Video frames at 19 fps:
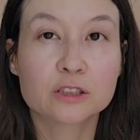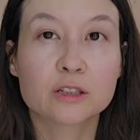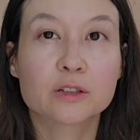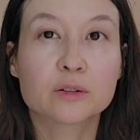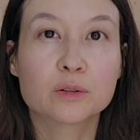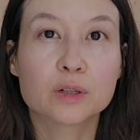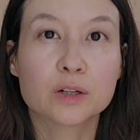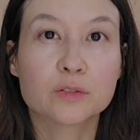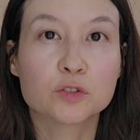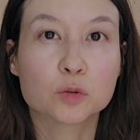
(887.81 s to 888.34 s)
I
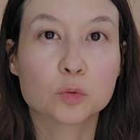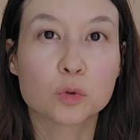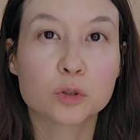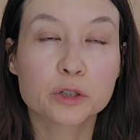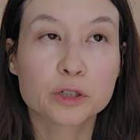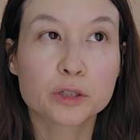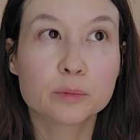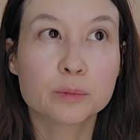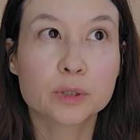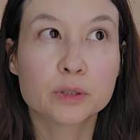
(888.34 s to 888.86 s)
don't have to
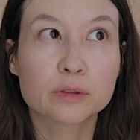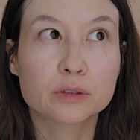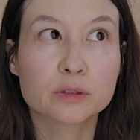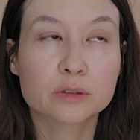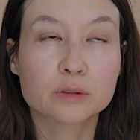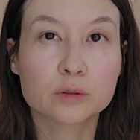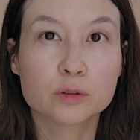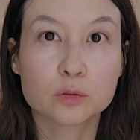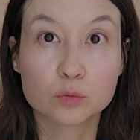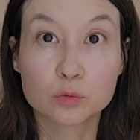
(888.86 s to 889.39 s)
worry about
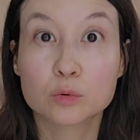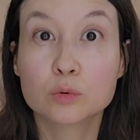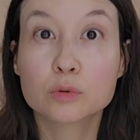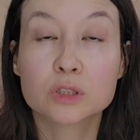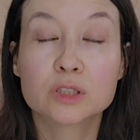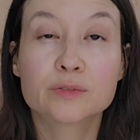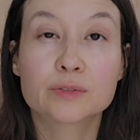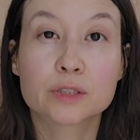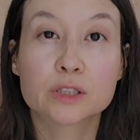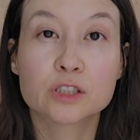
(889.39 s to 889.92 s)
the
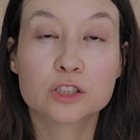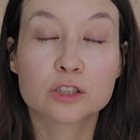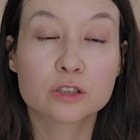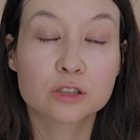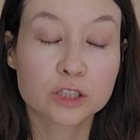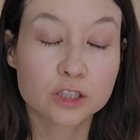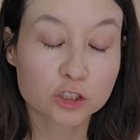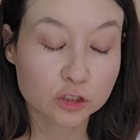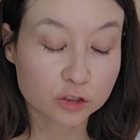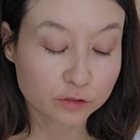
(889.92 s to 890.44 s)
rules for
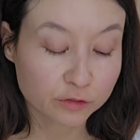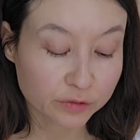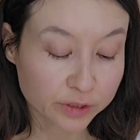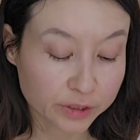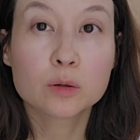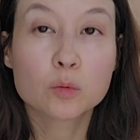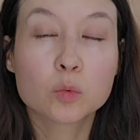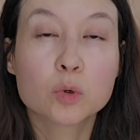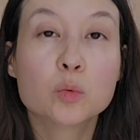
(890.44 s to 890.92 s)
international flight.